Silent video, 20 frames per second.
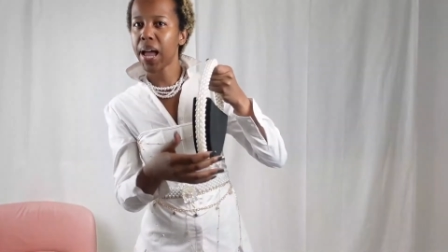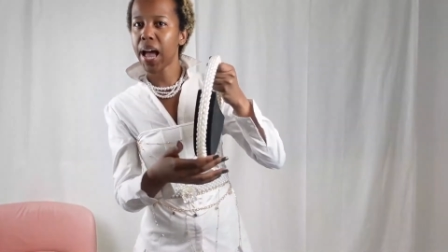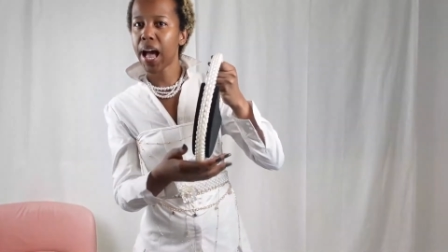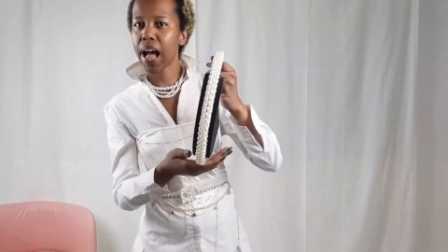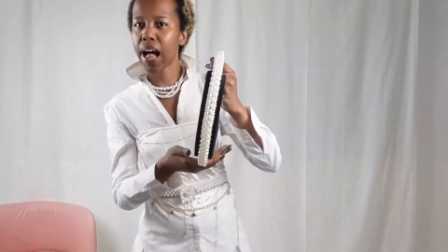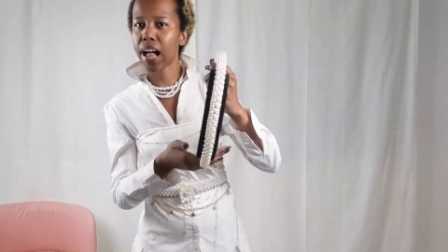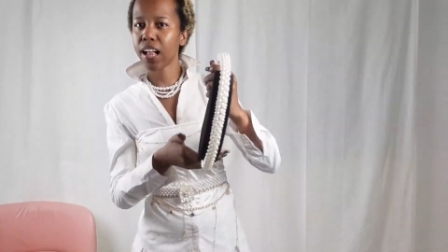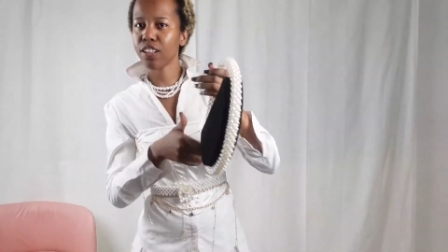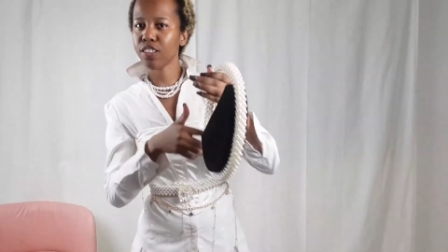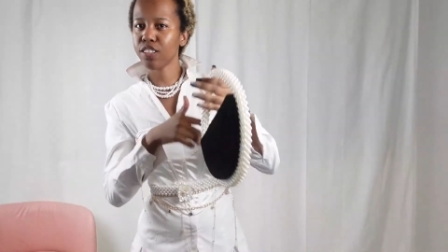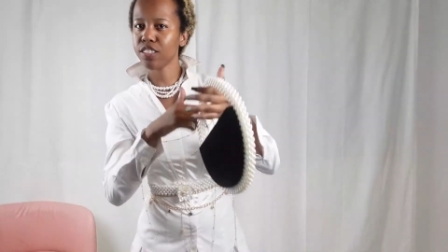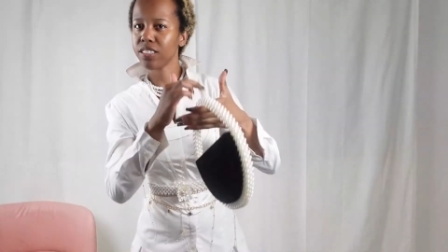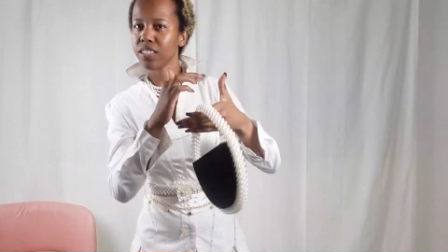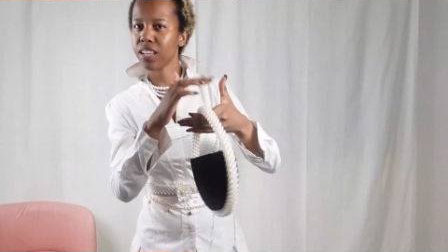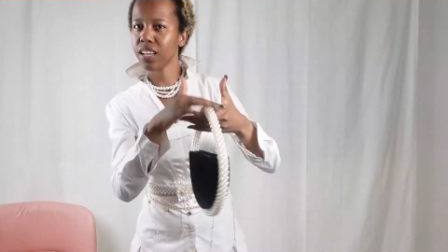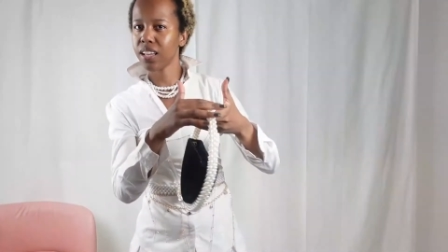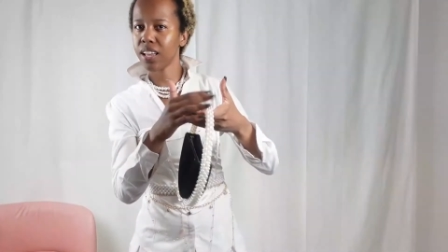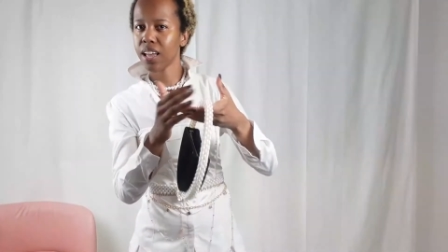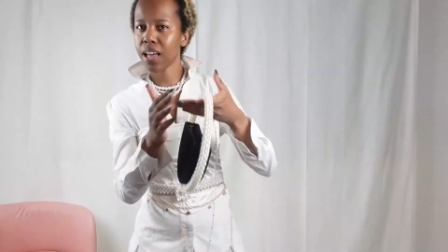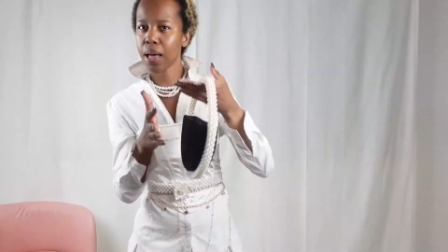pearled
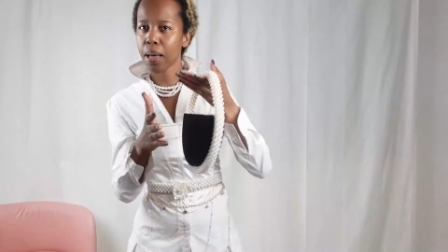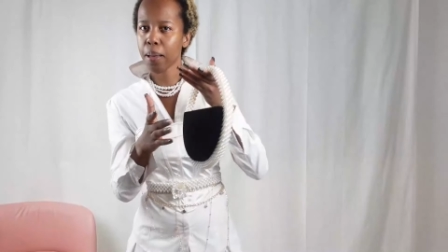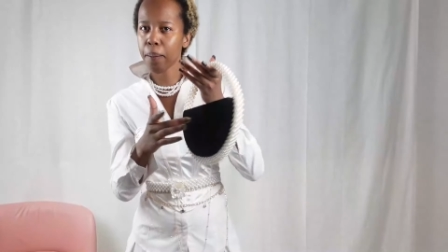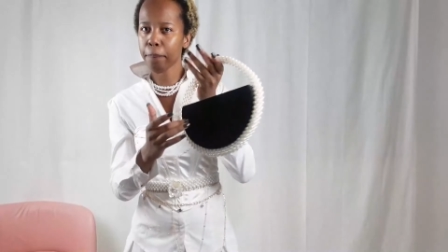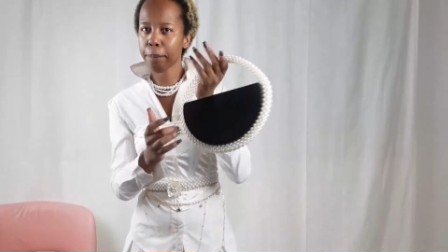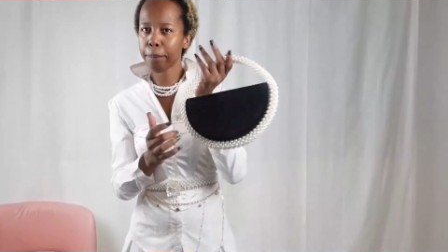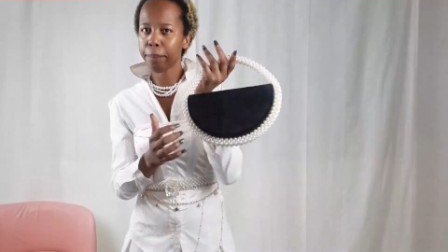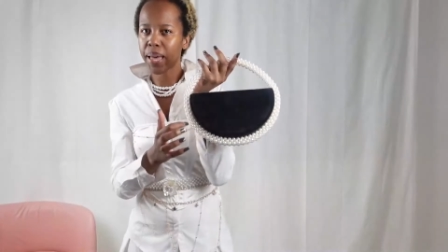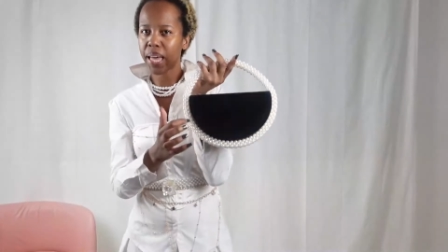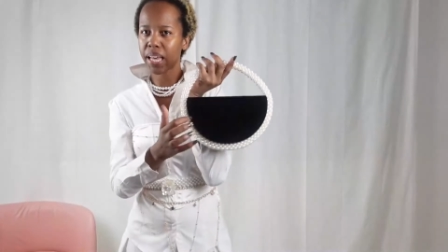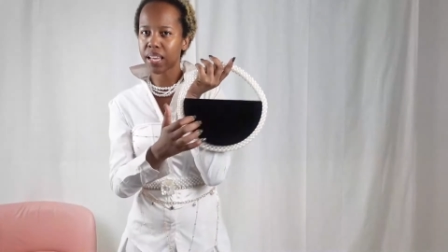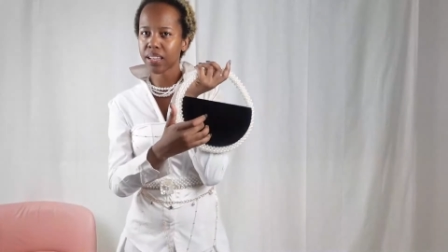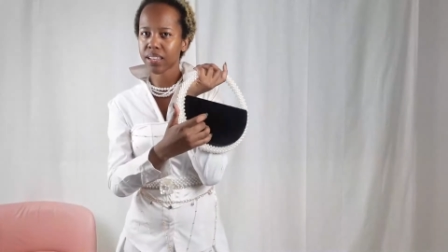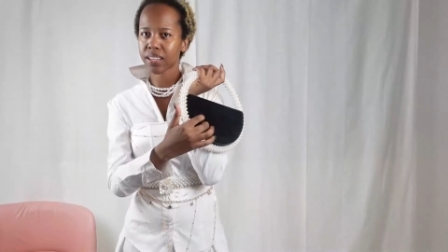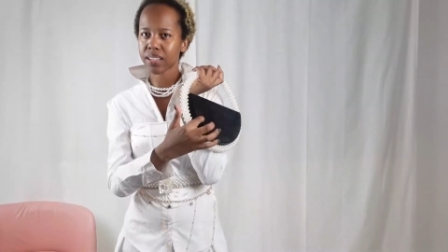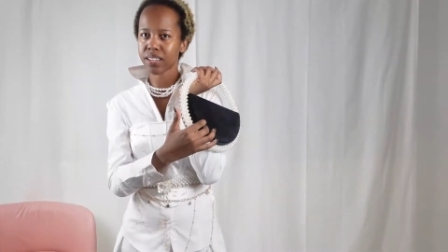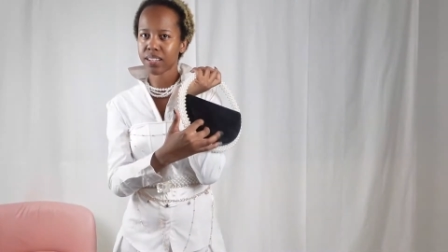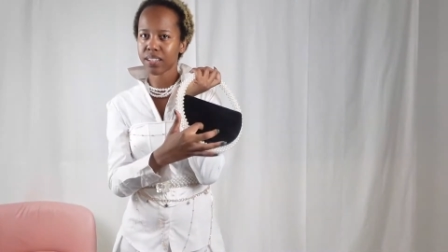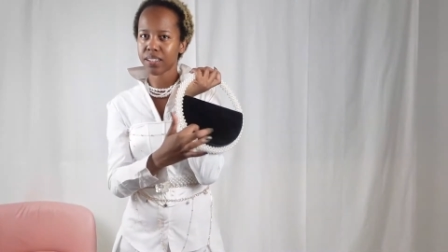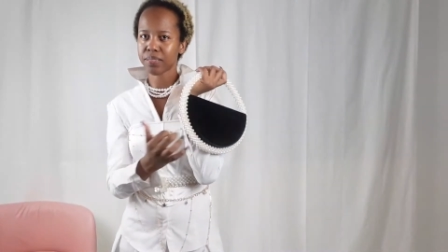
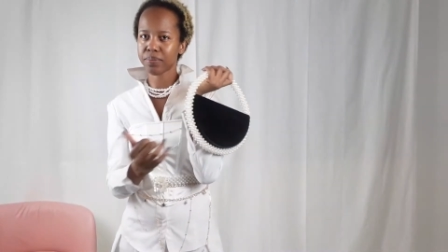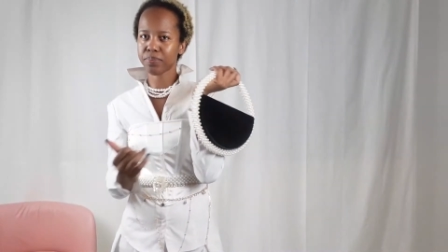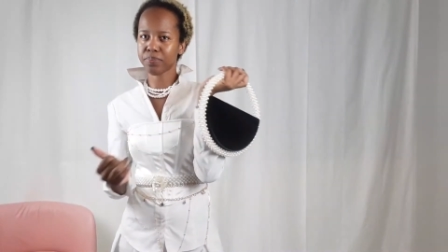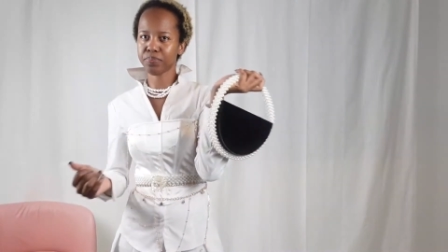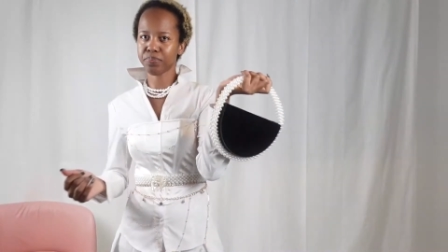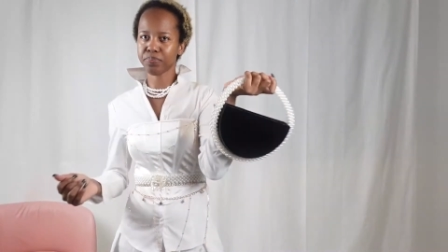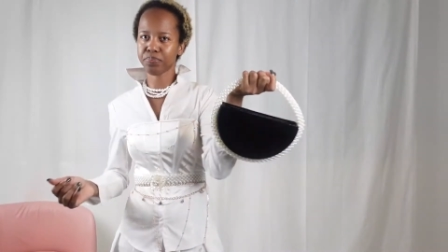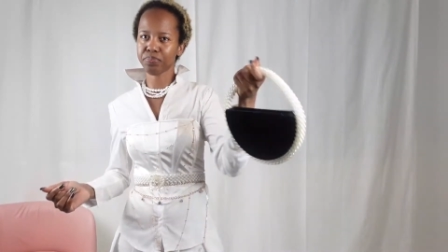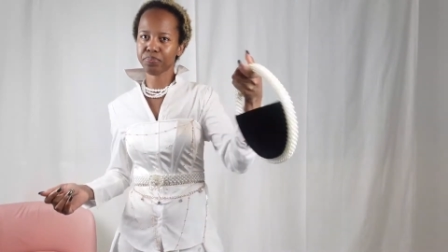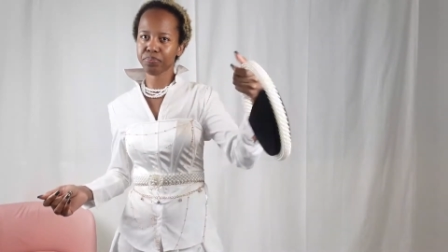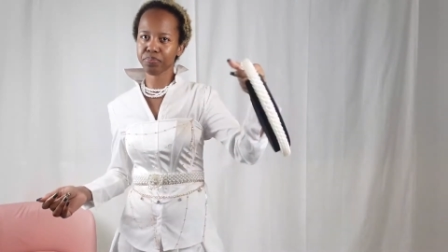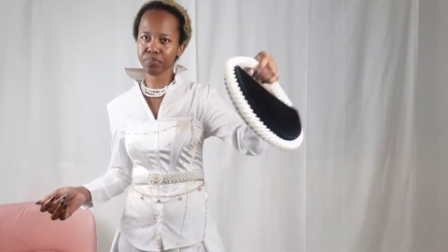bag um